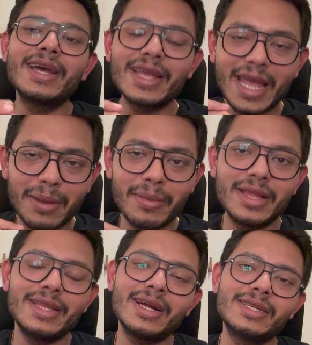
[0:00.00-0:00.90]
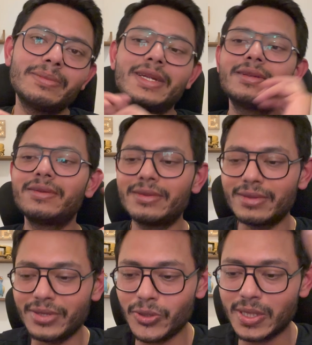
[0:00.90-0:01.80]
game and the ultimate
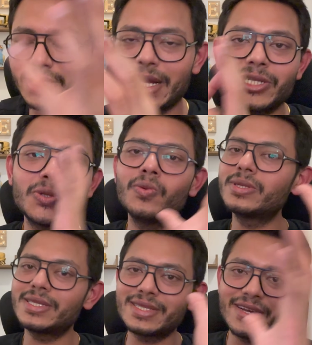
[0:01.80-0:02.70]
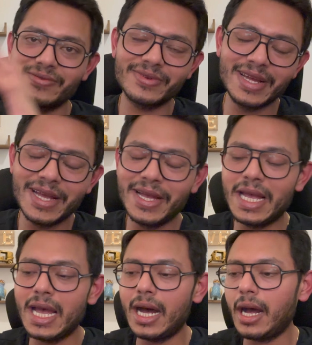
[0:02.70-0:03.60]
USCIS rules and stuff.
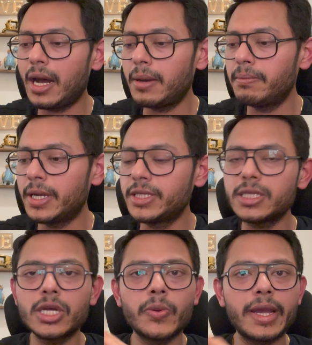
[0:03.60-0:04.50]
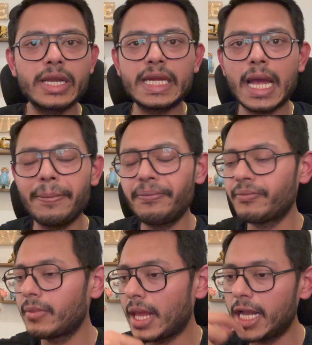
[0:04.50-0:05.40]
But just a quick recap:
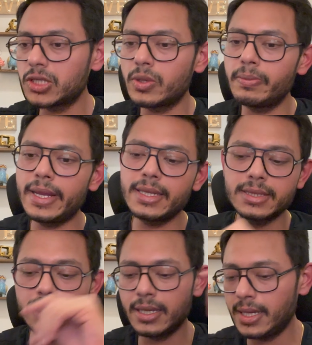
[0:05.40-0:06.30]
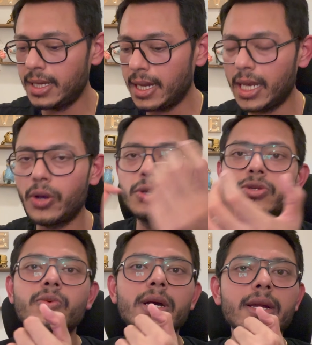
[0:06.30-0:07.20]
H1Bs allow you to
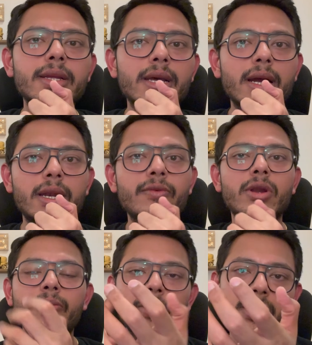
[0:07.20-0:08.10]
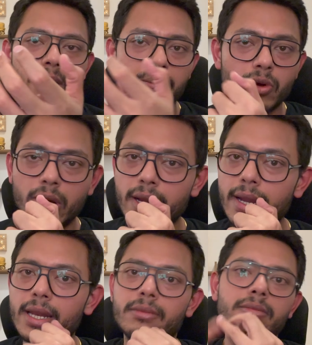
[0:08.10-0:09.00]
work in the country for a particular employer
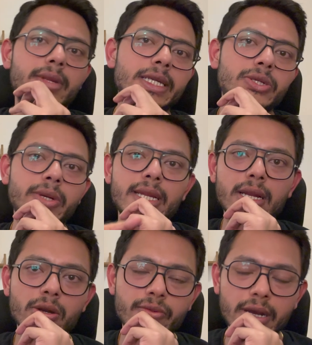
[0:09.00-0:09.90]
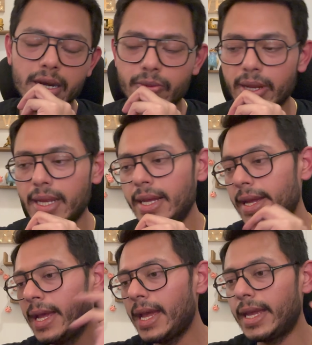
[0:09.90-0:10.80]
and let you in and out of the country.
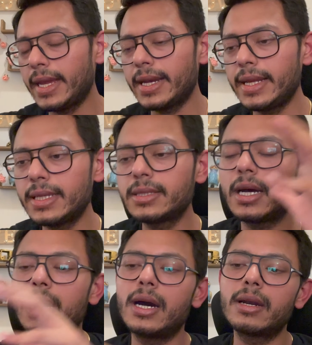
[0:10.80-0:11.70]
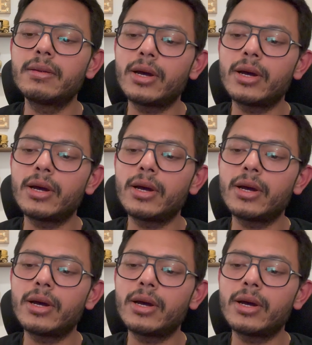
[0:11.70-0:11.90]
EADs are